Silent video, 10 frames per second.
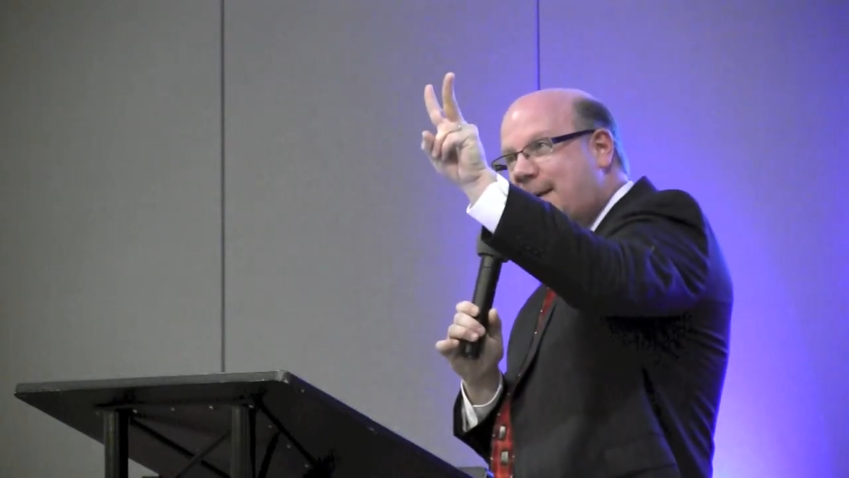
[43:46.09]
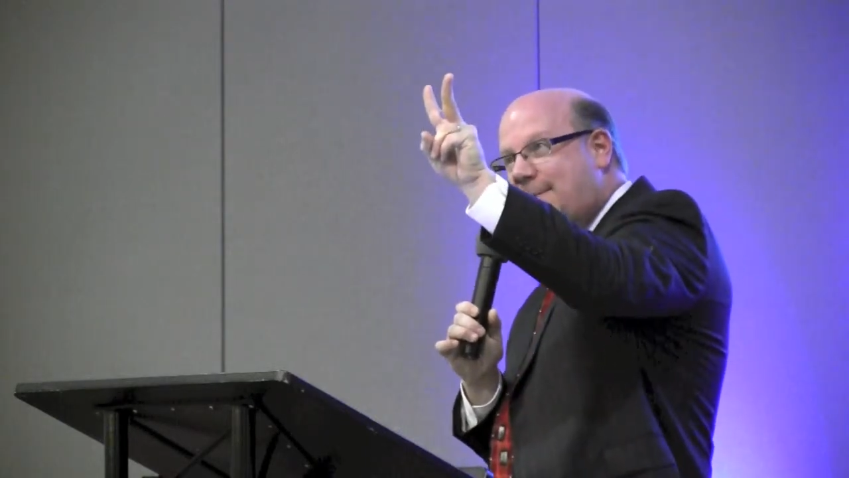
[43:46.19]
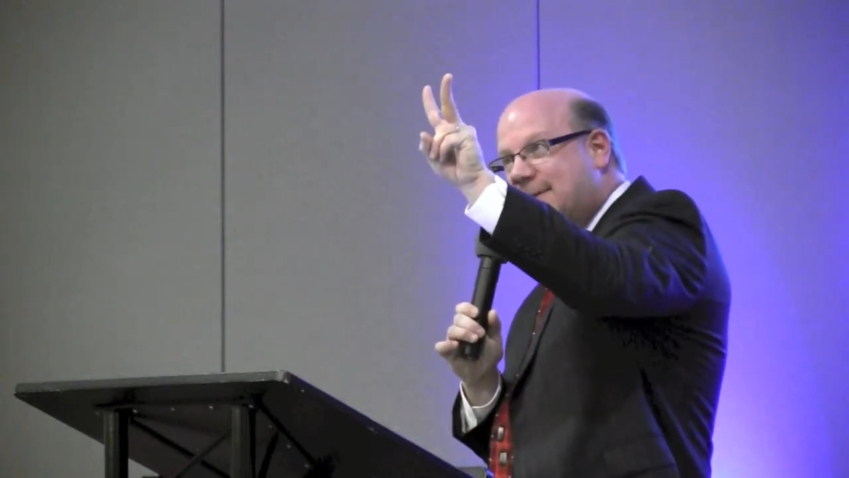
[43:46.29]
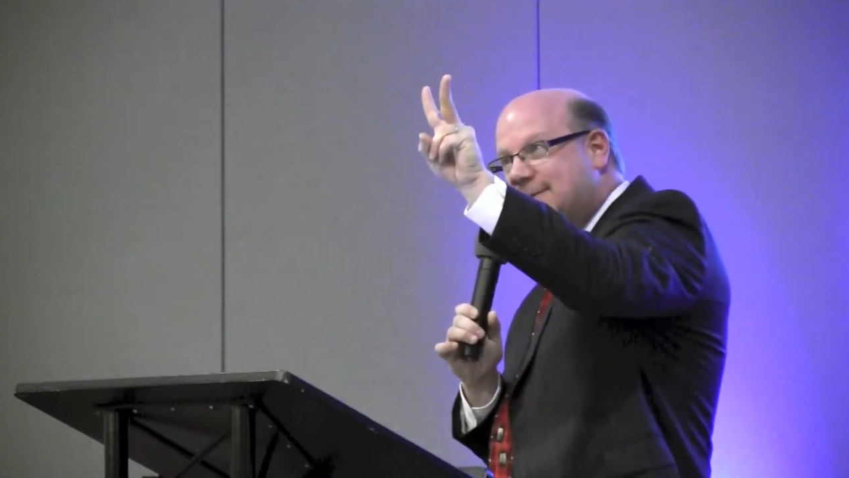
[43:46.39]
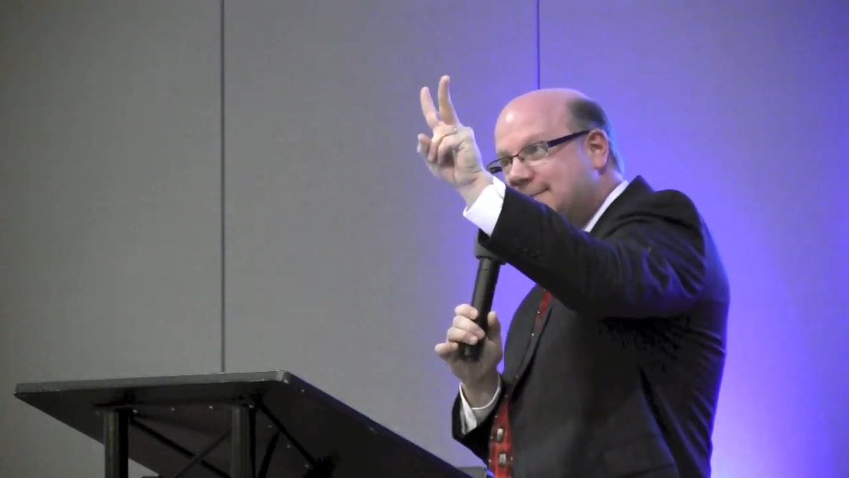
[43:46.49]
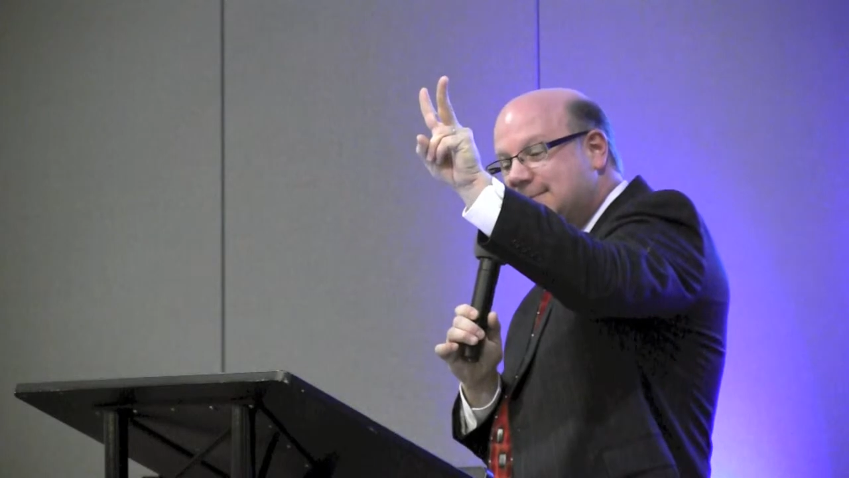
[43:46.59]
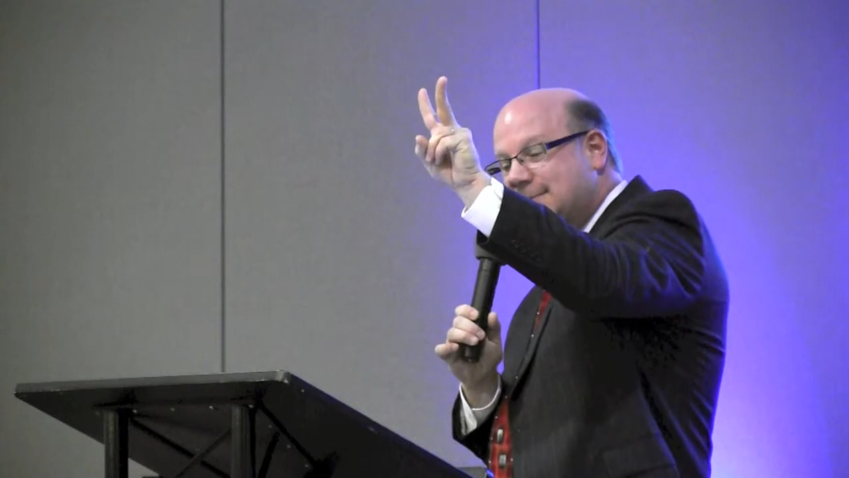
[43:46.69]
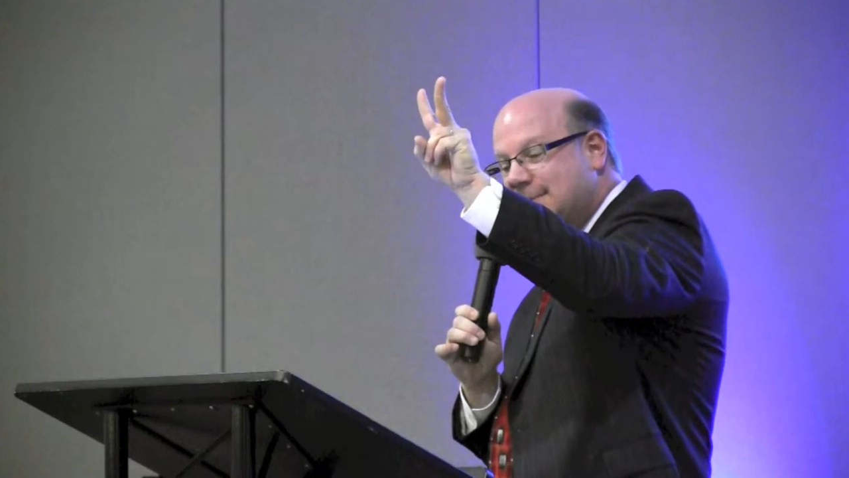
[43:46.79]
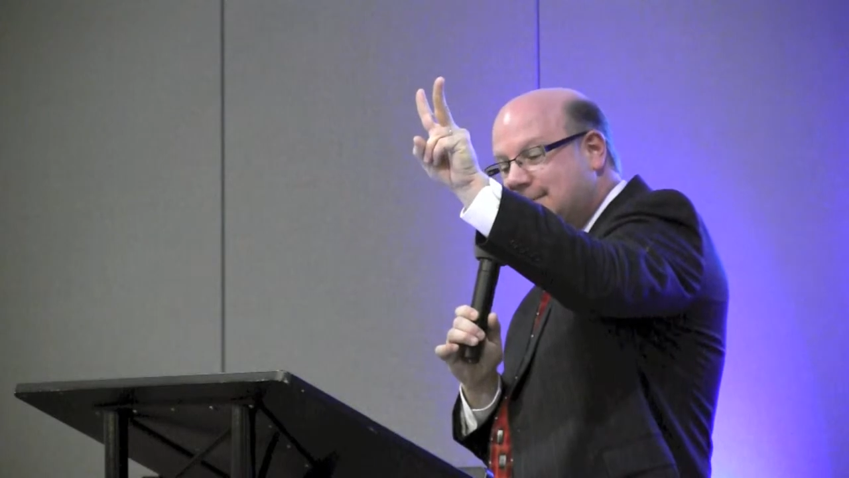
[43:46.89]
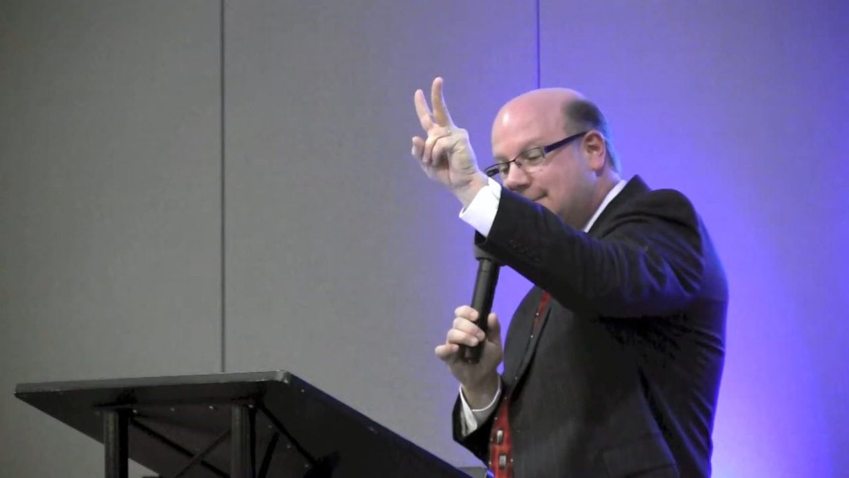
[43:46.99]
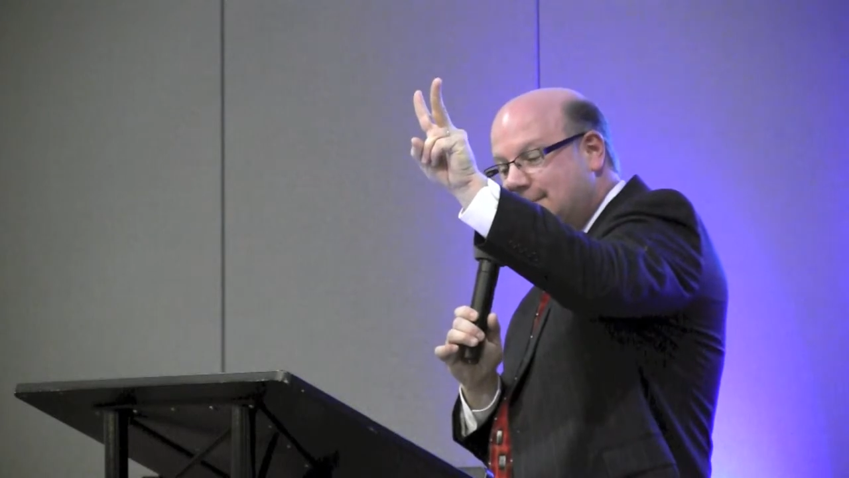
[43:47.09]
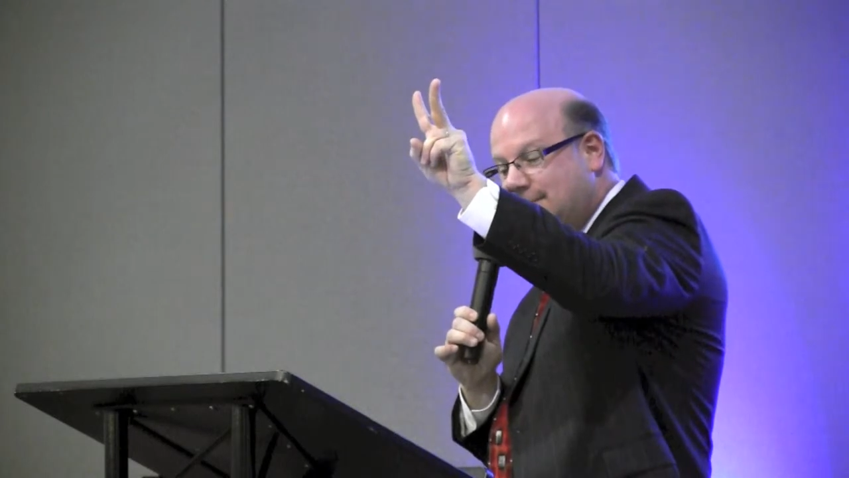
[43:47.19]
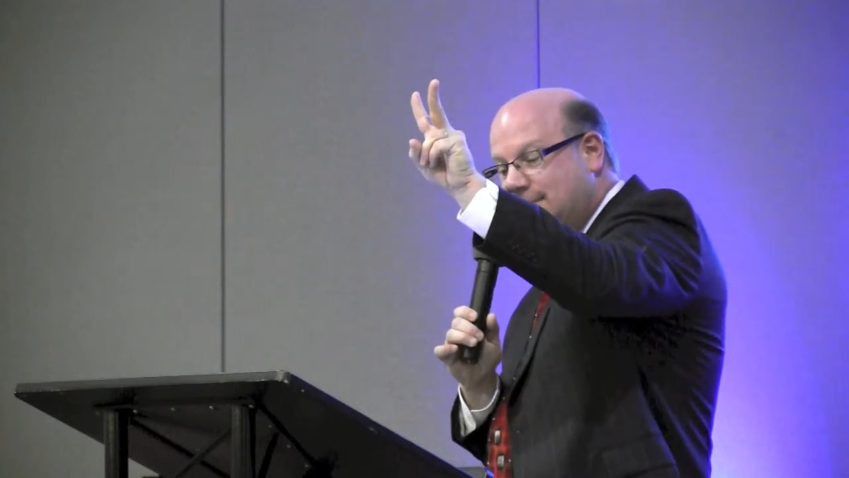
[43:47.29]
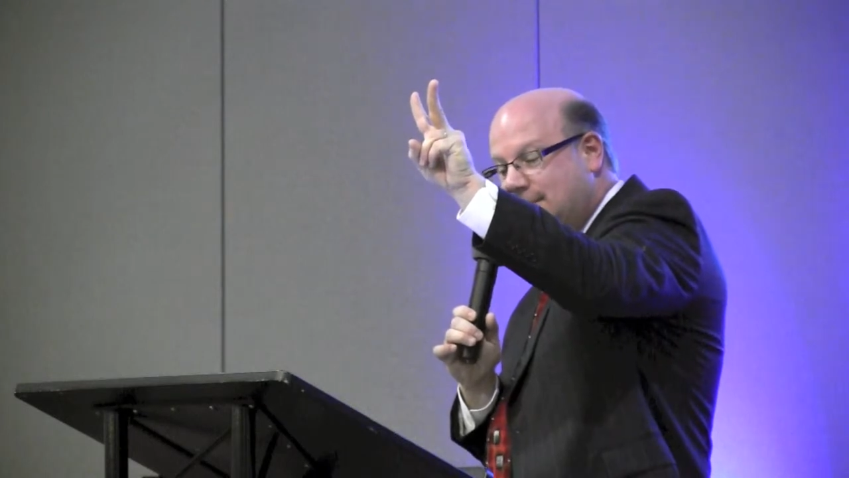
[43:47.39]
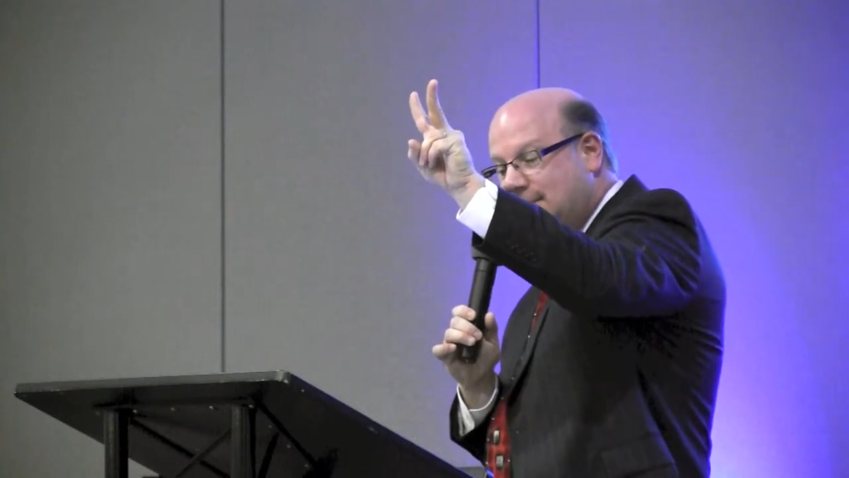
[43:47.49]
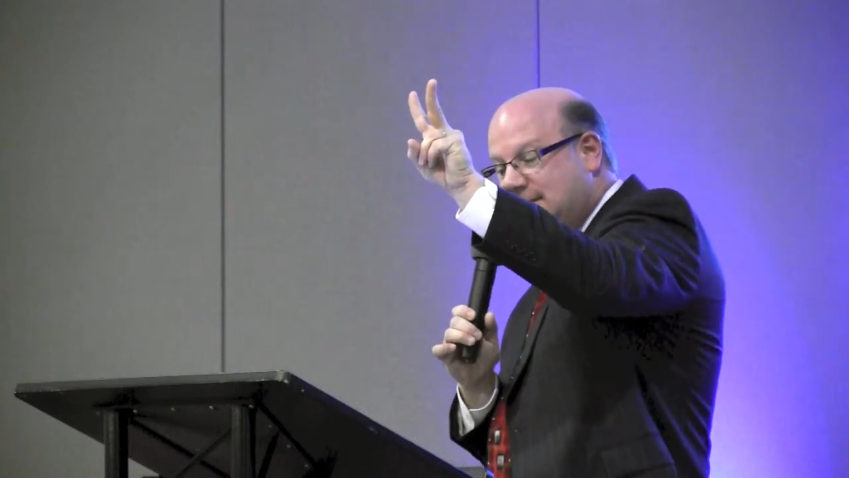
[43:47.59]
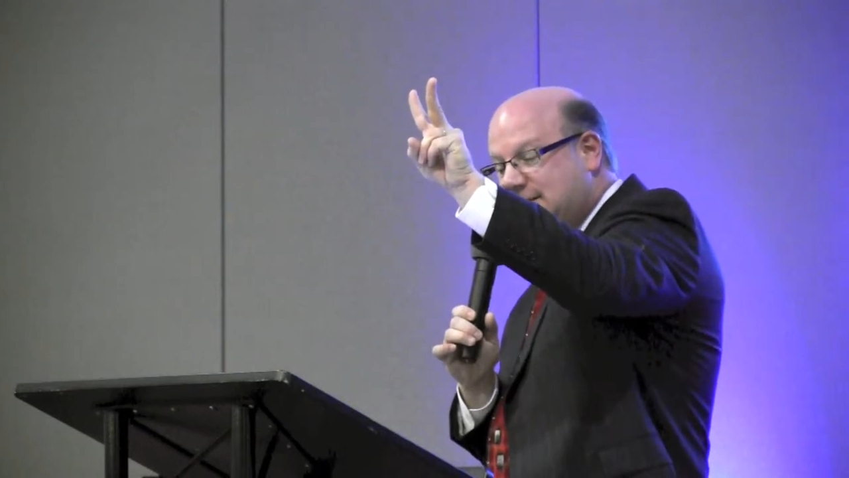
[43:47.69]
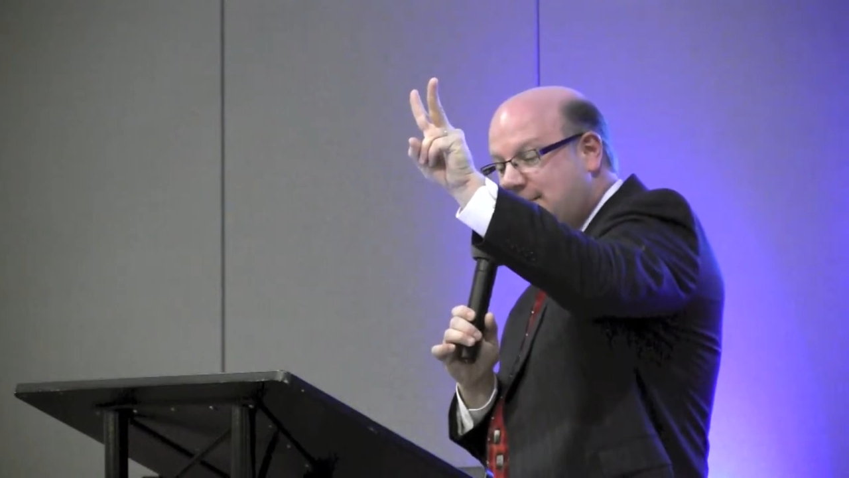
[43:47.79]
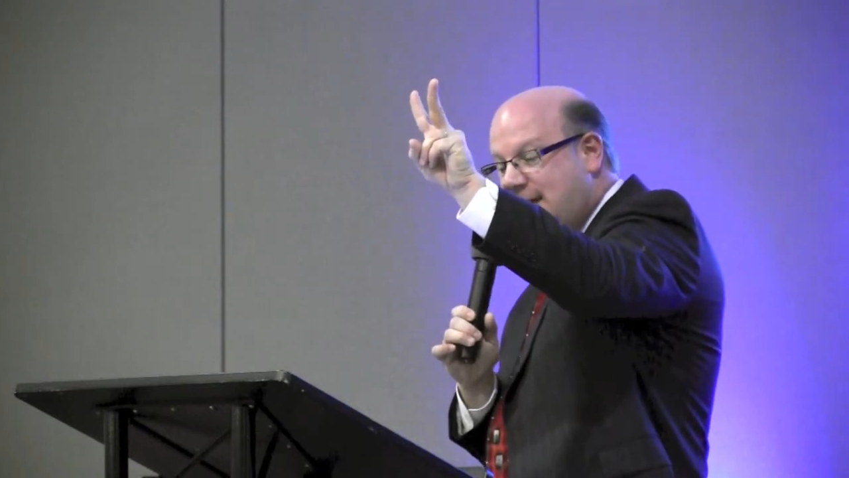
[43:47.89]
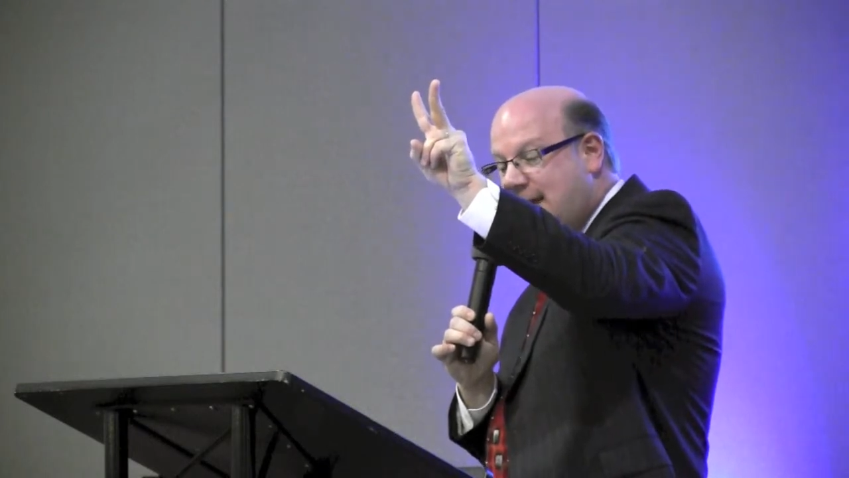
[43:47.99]
commandments.
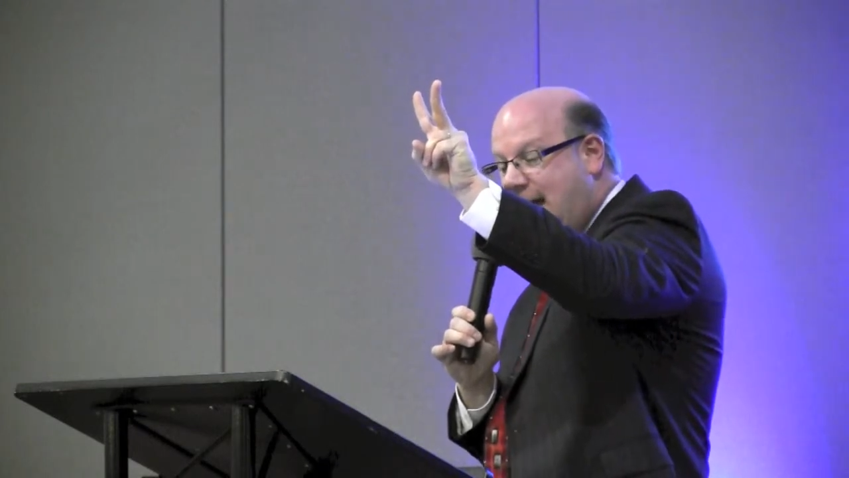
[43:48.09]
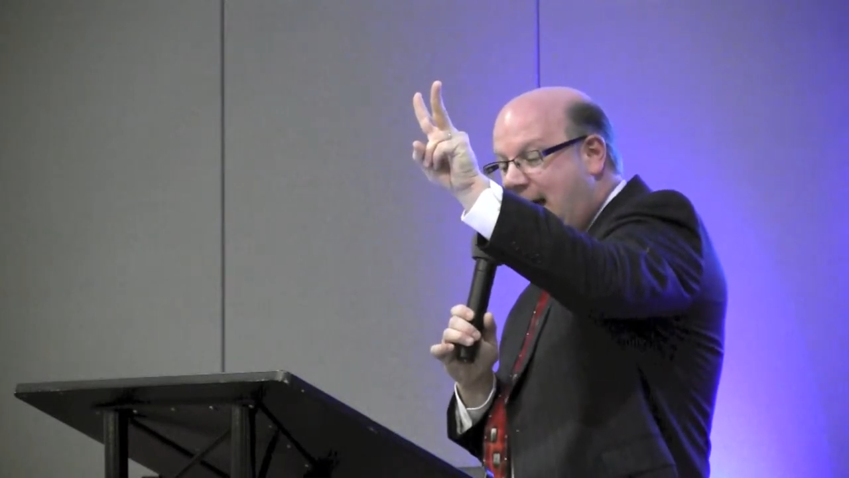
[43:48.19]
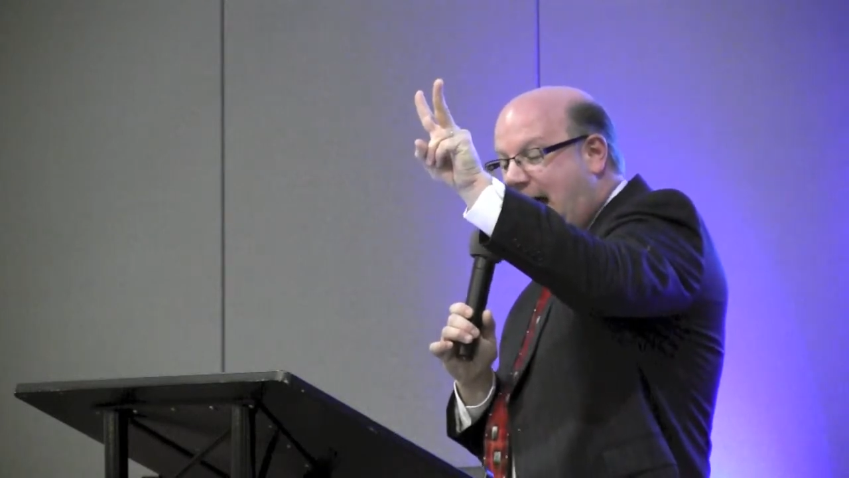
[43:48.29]
Listen to me.